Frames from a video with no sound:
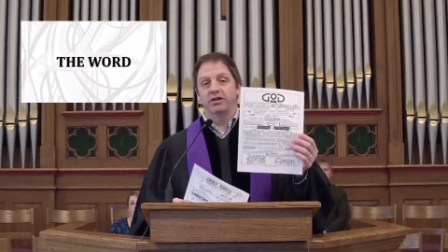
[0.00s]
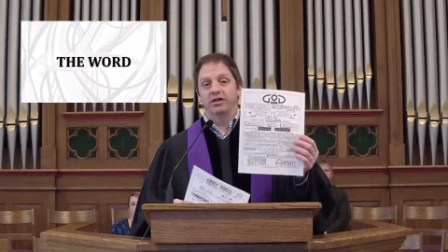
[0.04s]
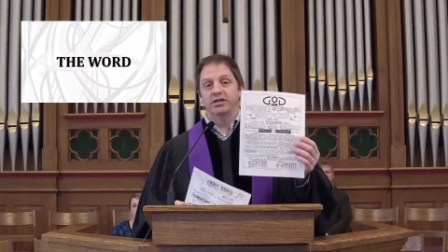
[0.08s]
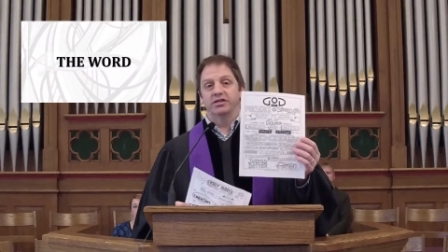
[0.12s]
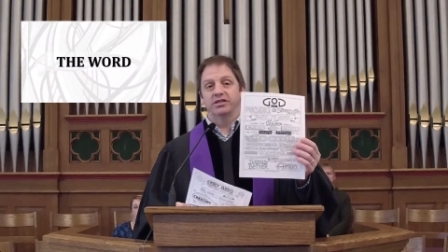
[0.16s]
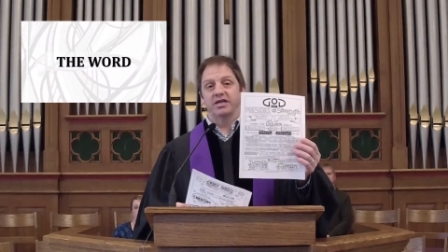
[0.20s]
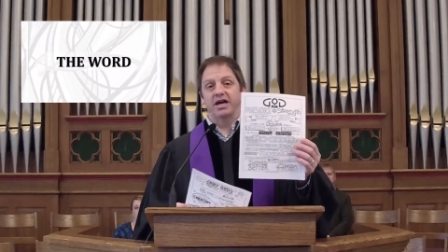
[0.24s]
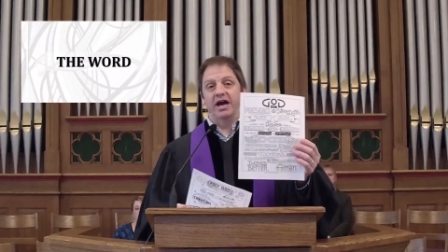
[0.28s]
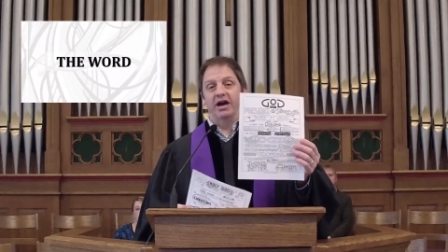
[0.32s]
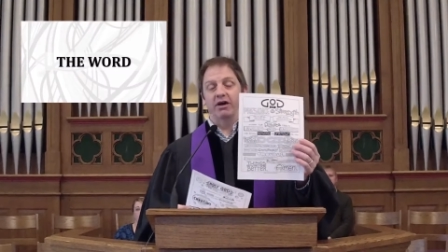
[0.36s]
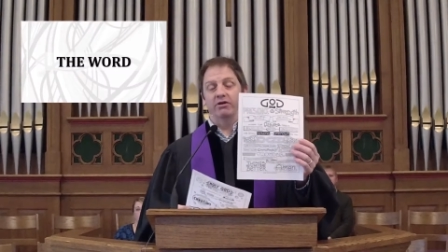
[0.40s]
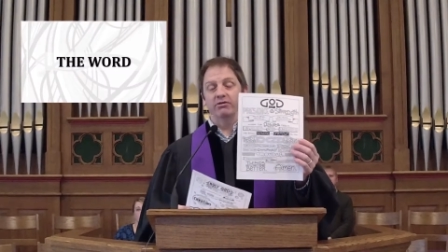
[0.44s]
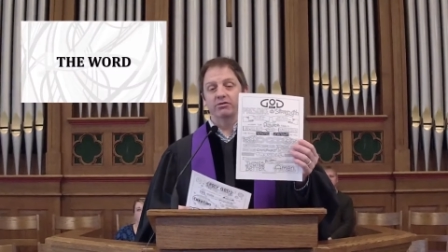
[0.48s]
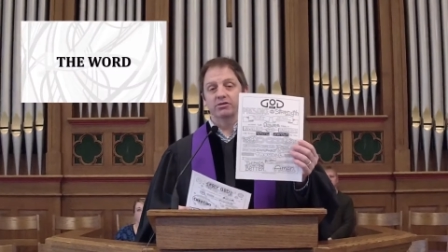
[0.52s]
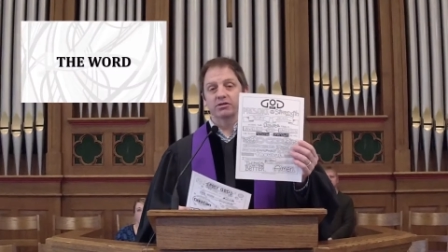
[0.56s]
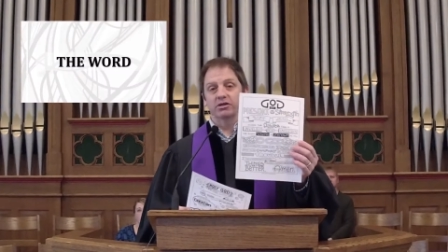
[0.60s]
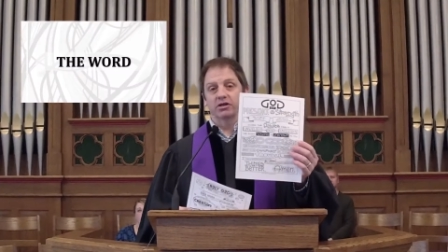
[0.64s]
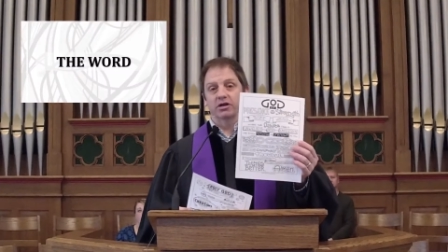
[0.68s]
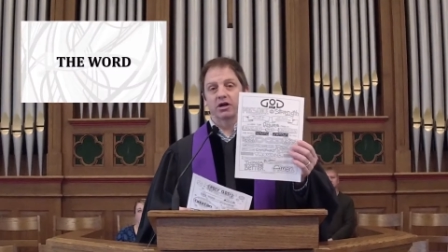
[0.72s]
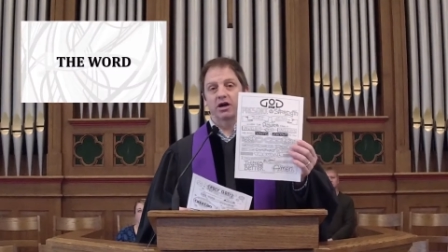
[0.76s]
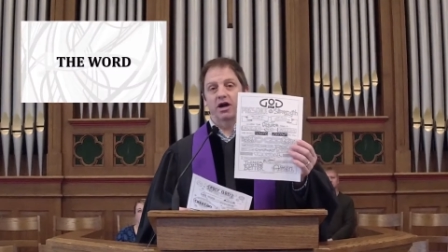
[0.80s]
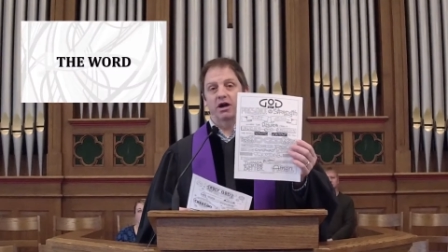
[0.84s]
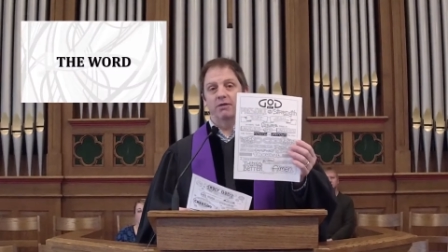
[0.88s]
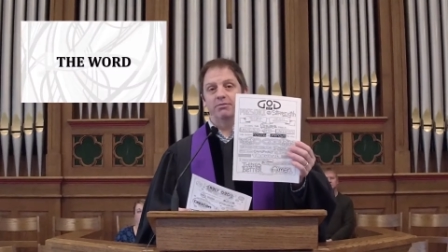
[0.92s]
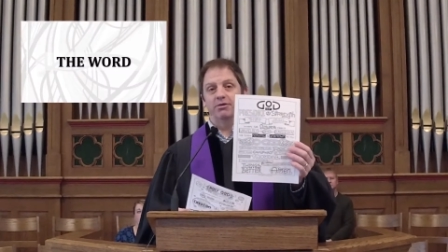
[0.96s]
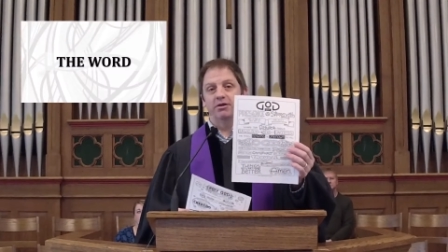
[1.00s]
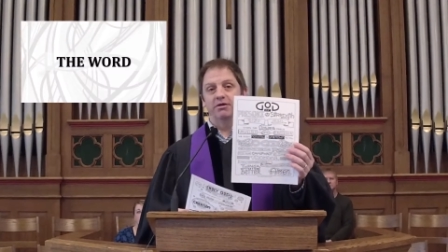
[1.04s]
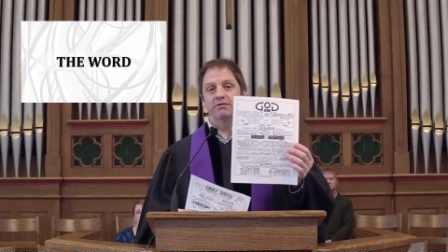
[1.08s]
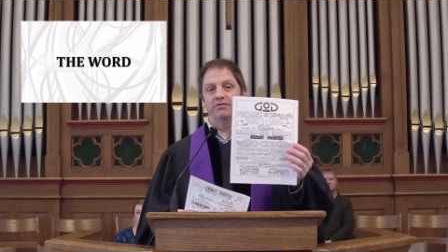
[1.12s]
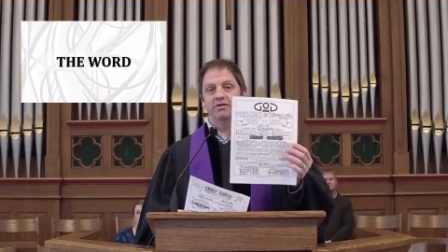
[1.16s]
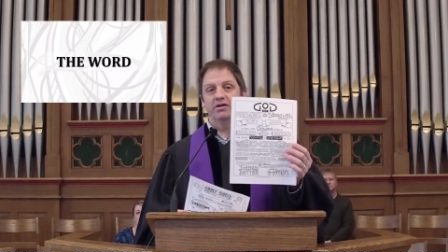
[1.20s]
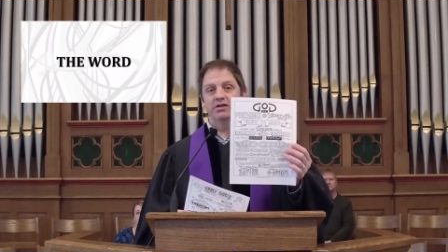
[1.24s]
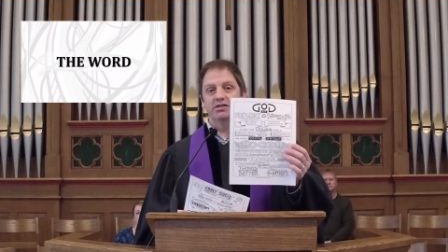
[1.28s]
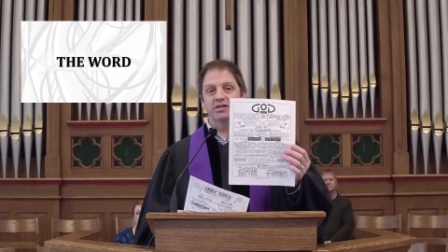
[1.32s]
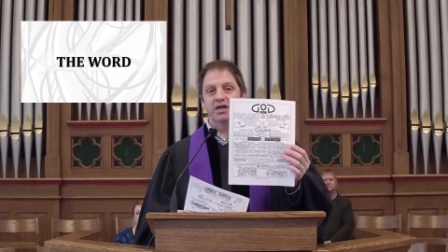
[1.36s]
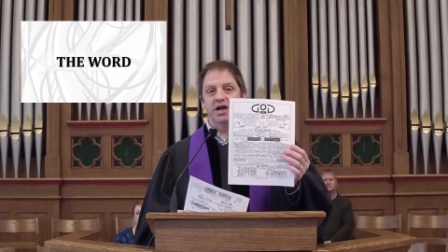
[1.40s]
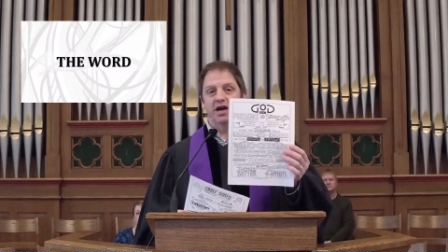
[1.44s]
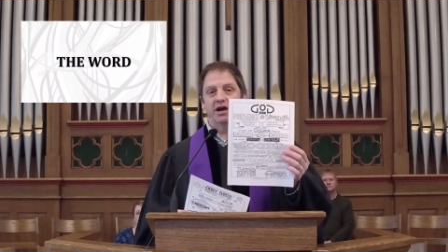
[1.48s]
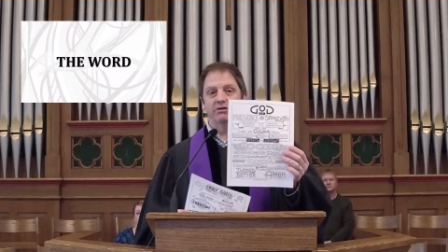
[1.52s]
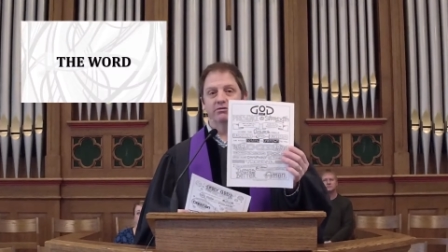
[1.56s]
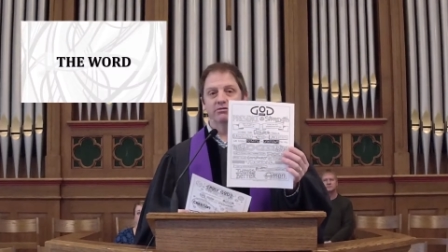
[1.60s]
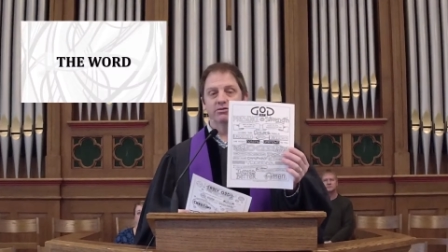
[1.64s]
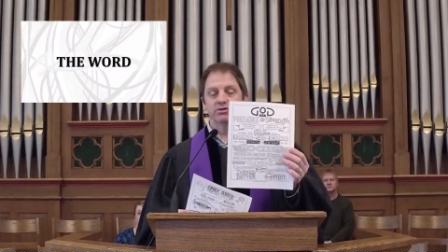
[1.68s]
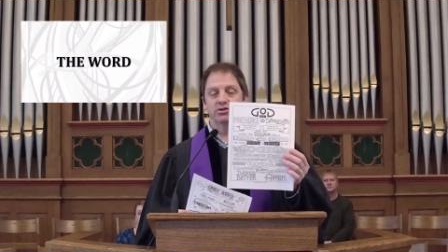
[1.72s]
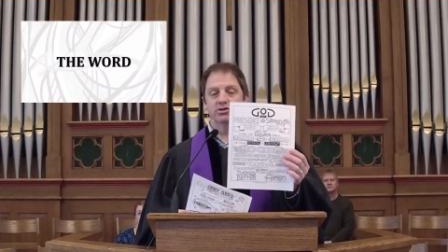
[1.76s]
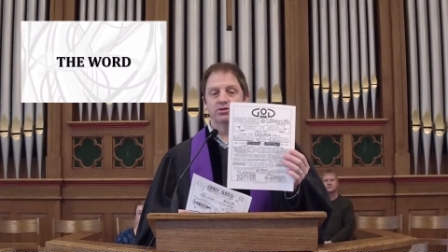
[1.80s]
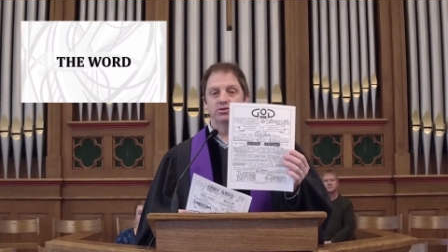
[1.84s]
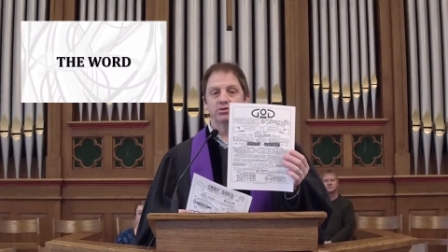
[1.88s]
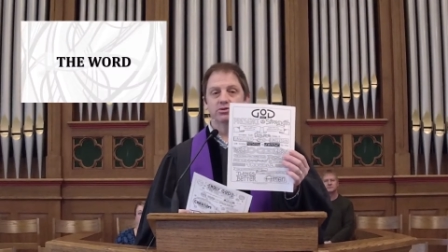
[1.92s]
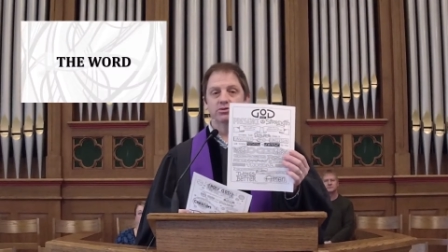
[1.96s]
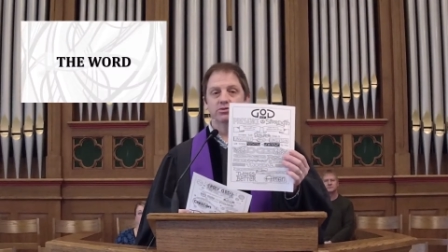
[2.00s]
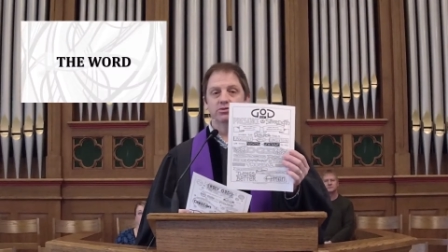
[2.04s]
these out, a copy of these out to